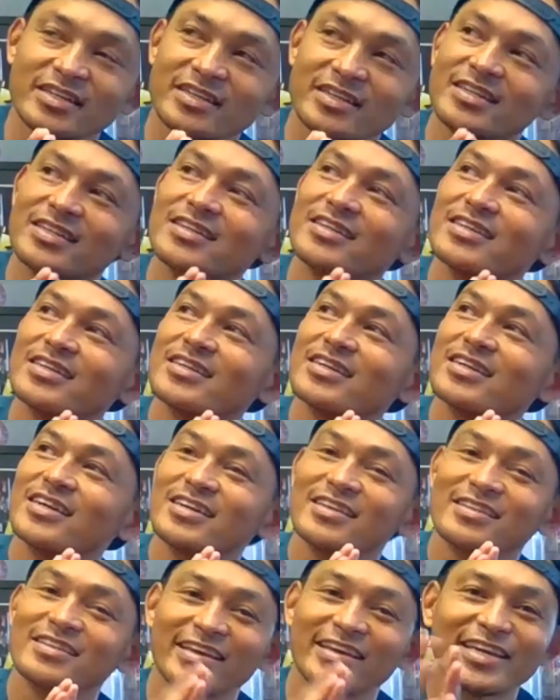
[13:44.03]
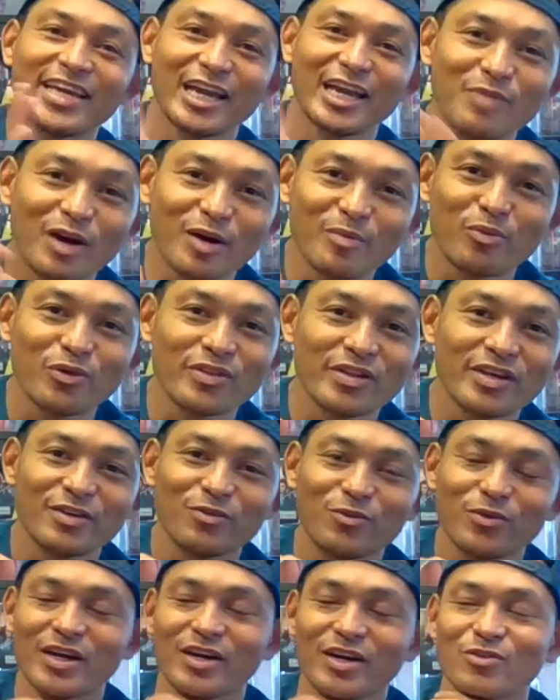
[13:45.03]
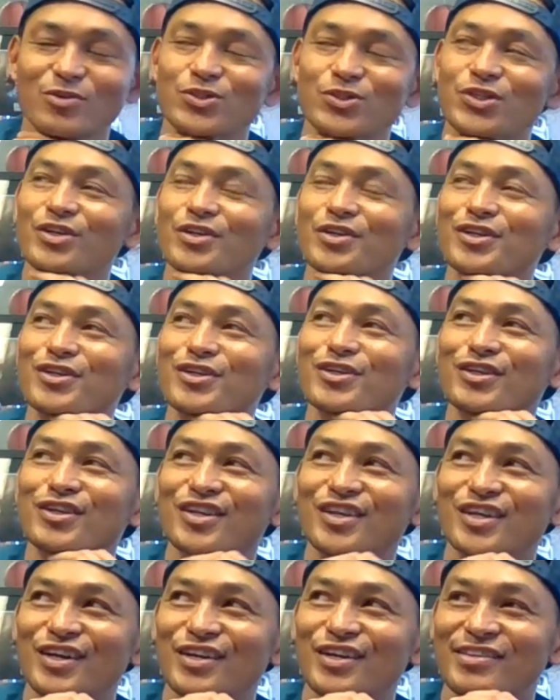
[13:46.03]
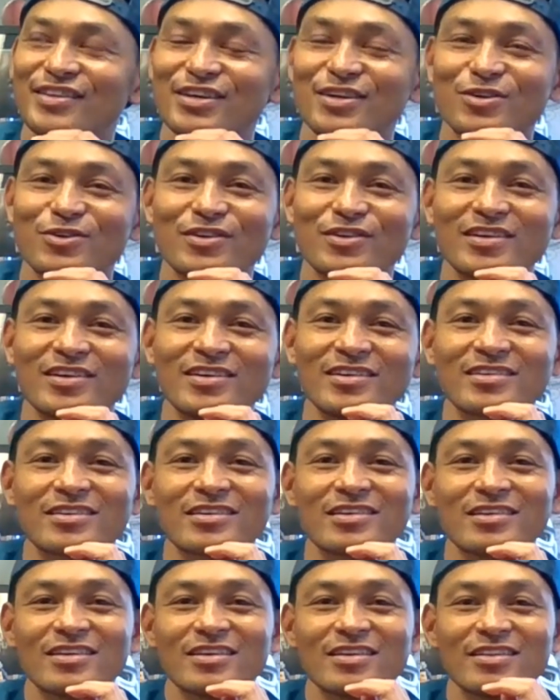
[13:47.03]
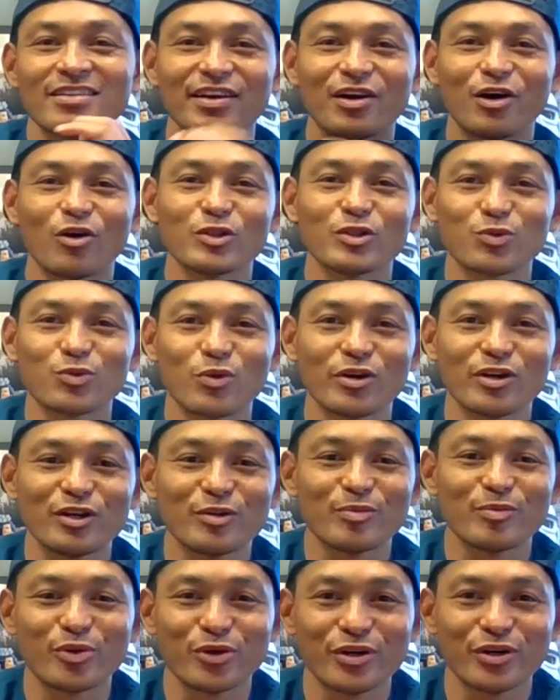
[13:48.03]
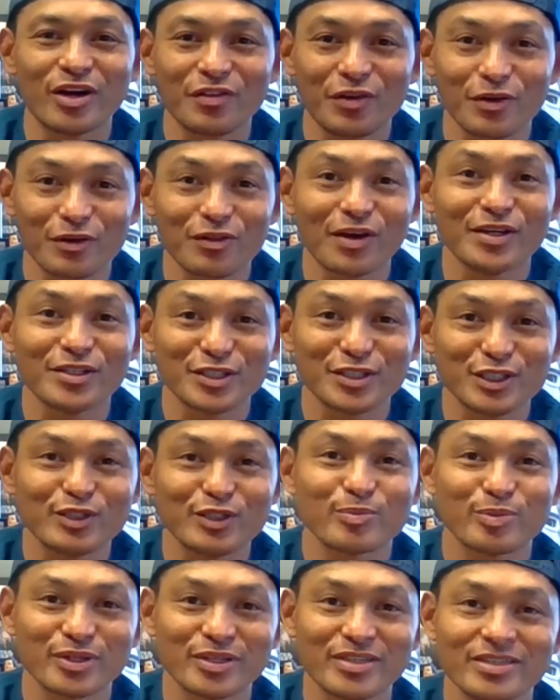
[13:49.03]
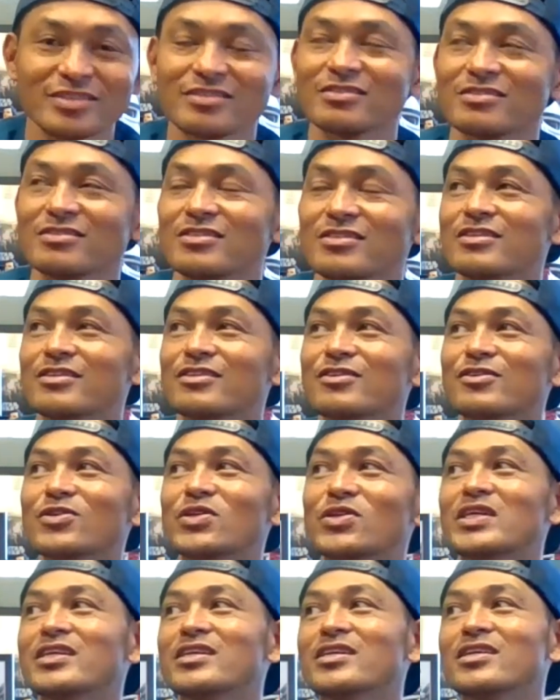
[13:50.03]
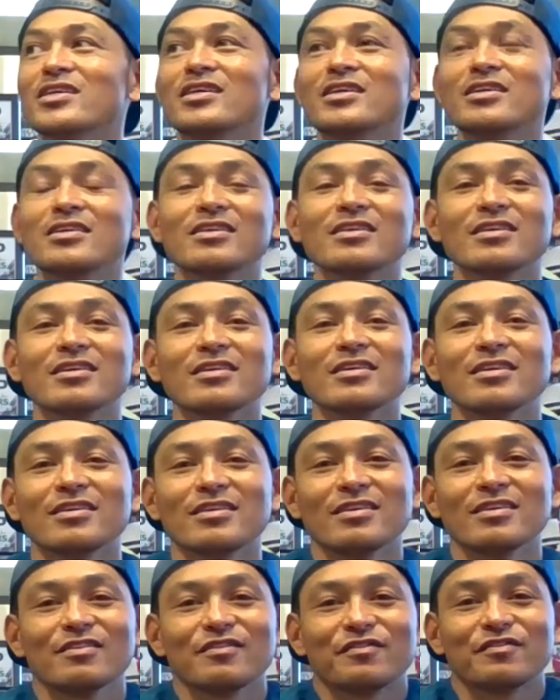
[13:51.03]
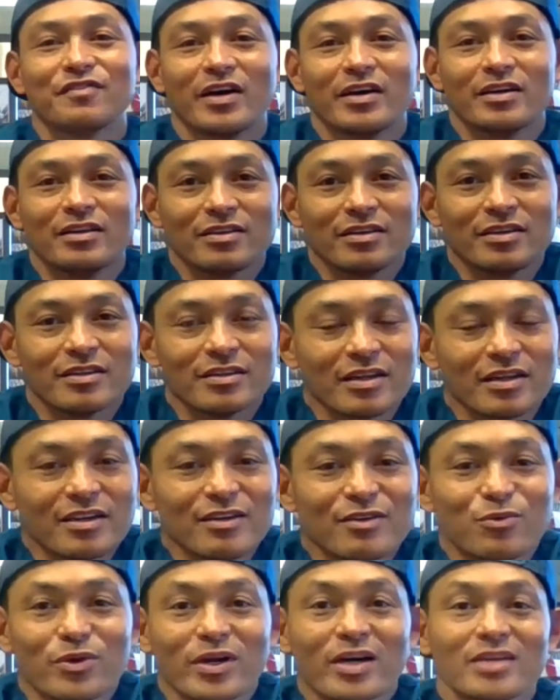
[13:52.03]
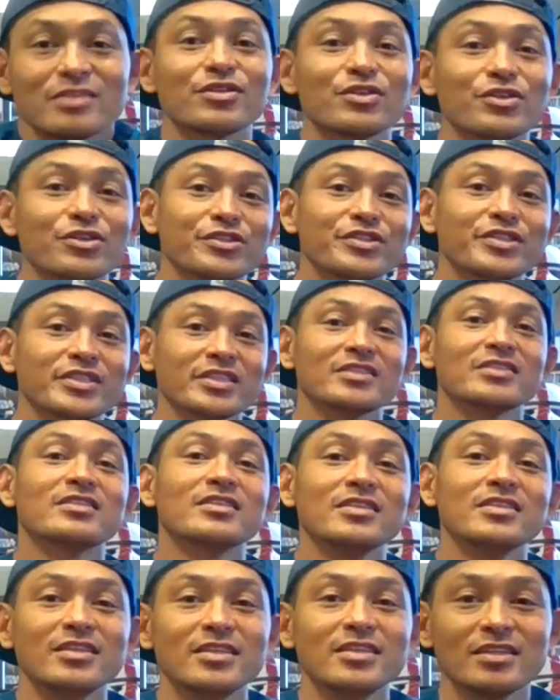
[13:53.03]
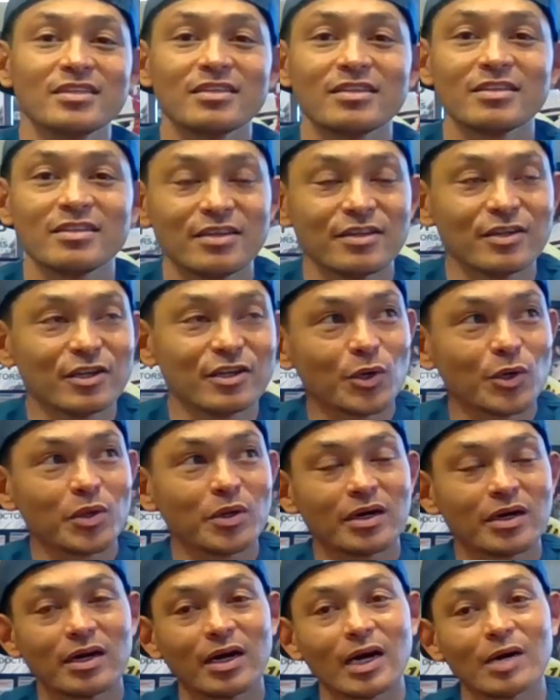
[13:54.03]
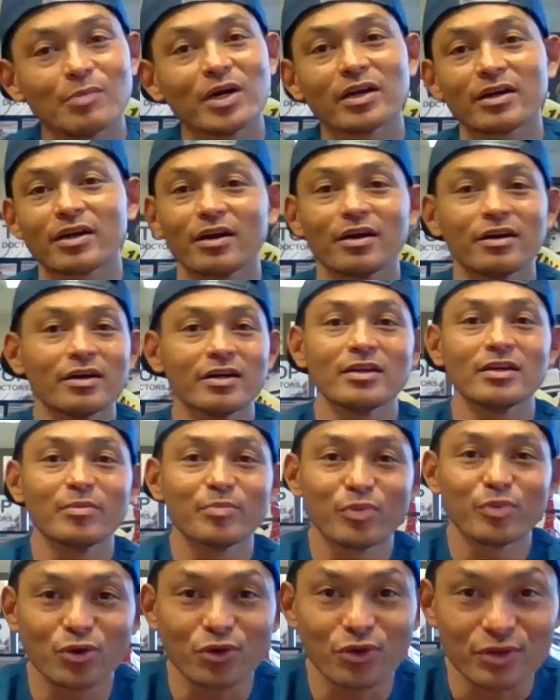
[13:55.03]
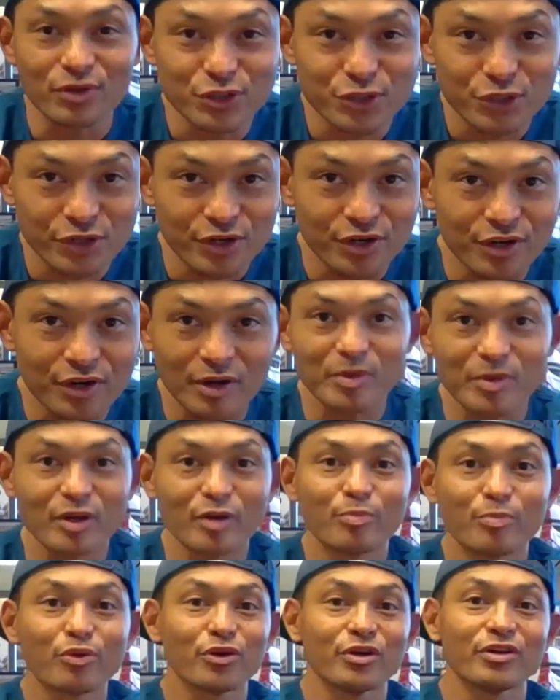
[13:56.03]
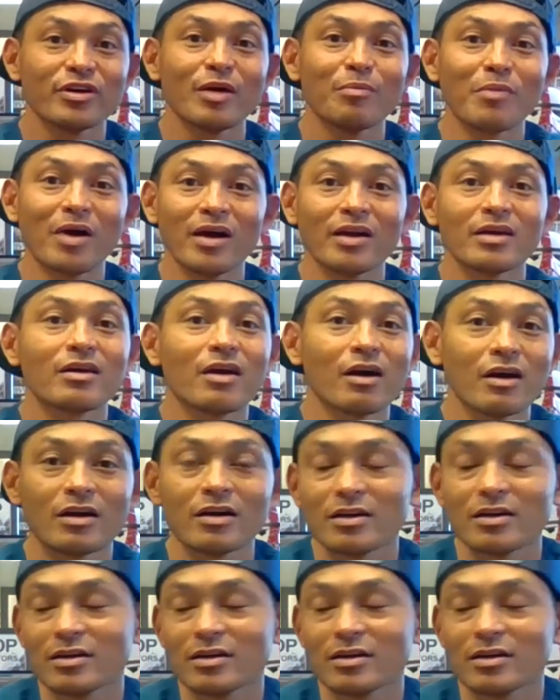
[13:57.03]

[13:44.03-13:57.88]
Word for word: like they came up with it when I was younger, and they were like they always wanted to put it on their license plate you know, and finally, like when I turned 16, you know, I'm like, all right, I'm pulling the trigger. I'm going to put it on my car.